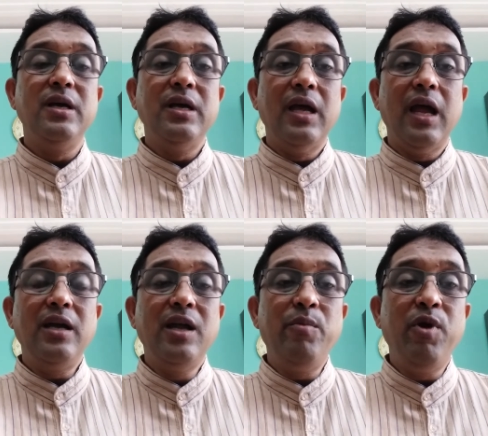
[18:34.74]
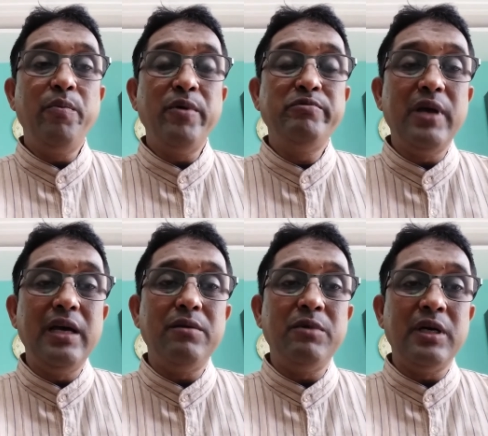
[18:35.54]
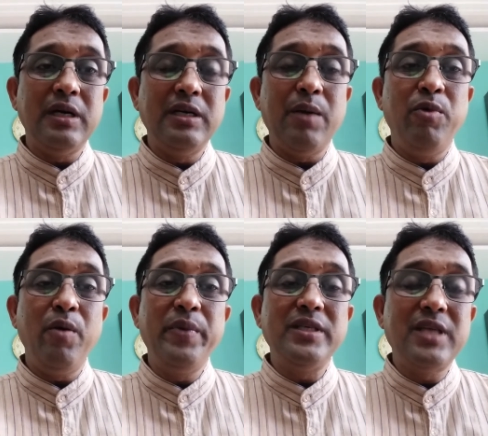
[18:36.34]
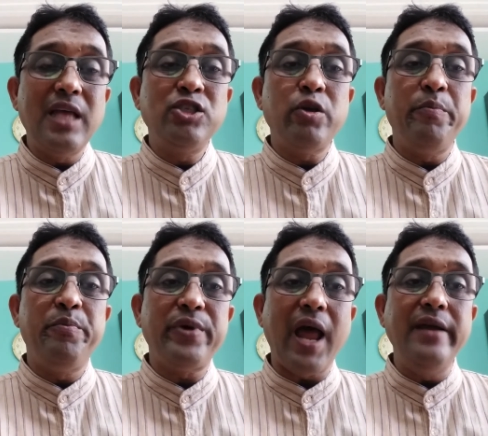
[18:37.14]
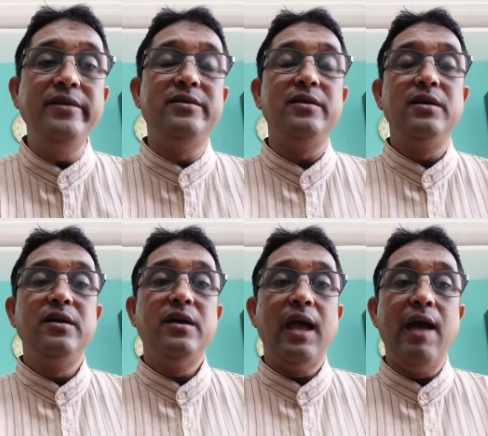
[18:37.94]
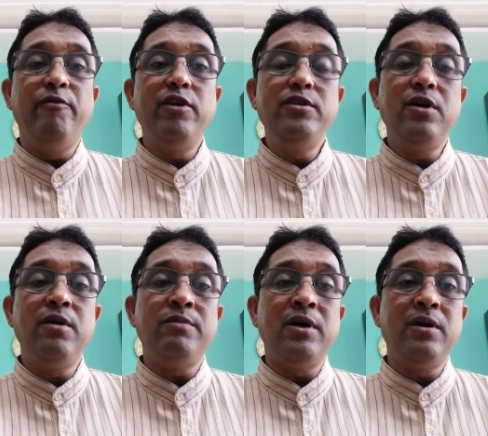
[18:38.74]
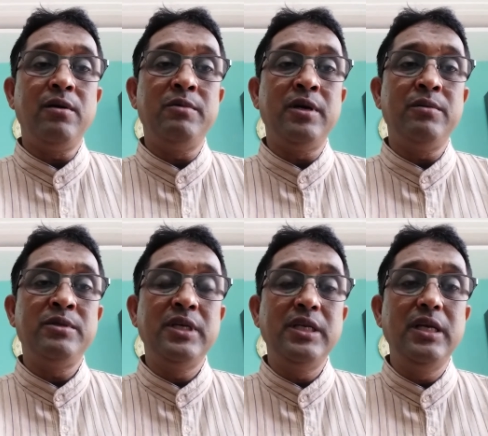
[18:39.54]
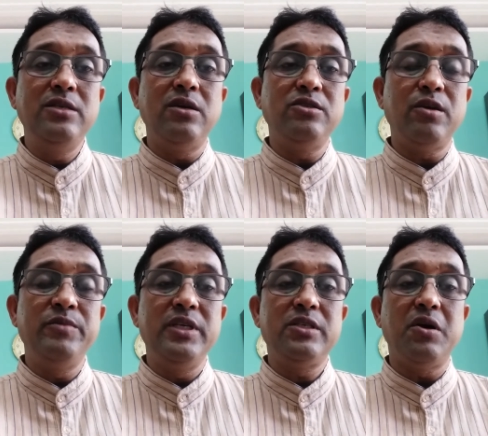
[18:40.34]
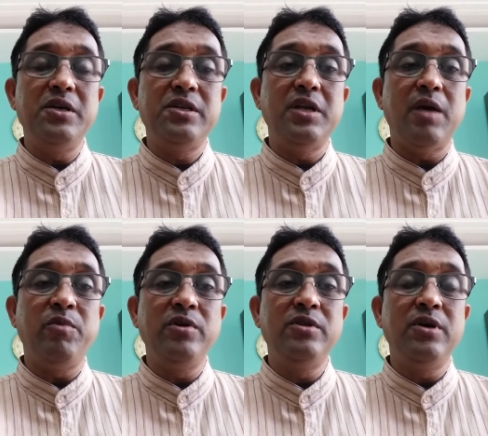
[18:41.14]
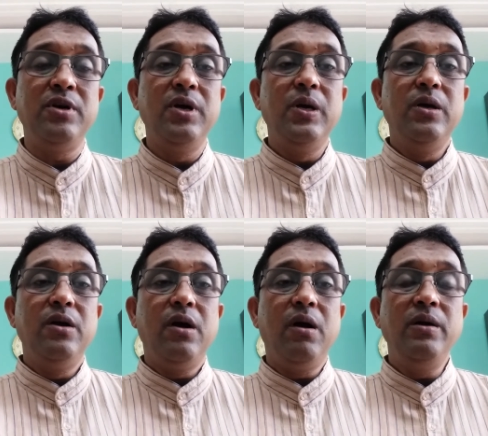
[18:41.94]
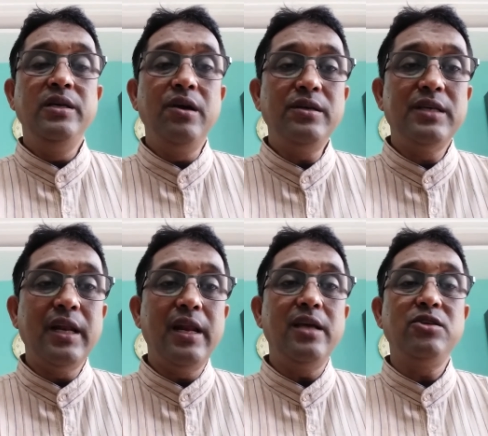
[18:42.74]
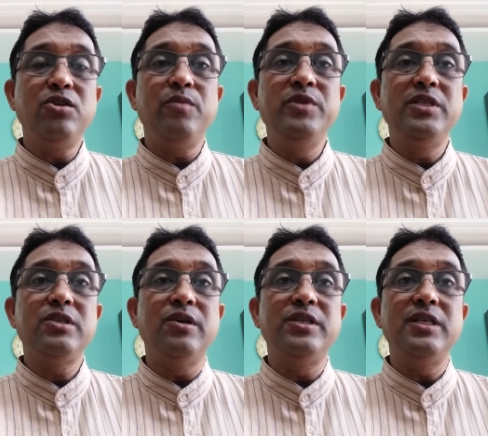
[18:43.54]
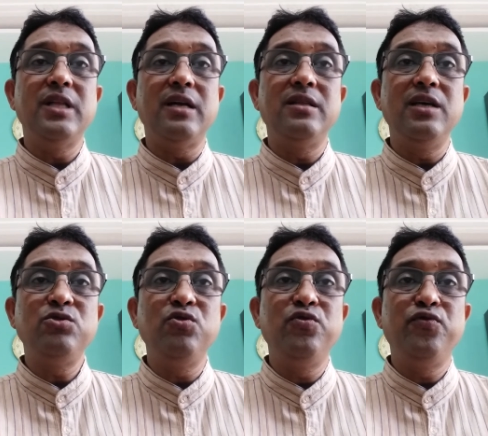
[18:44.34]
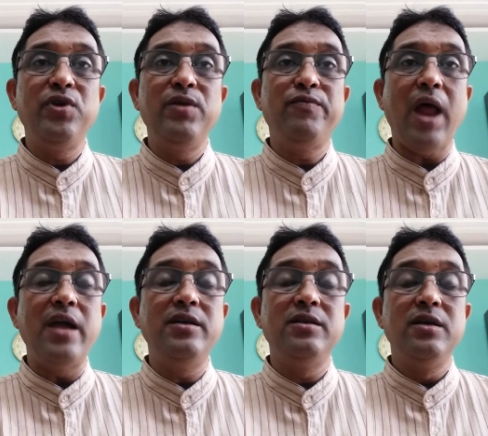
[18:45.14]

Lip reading: develop a sense of pride among the citizens of this country, among the young generation of this country, that they should feel pride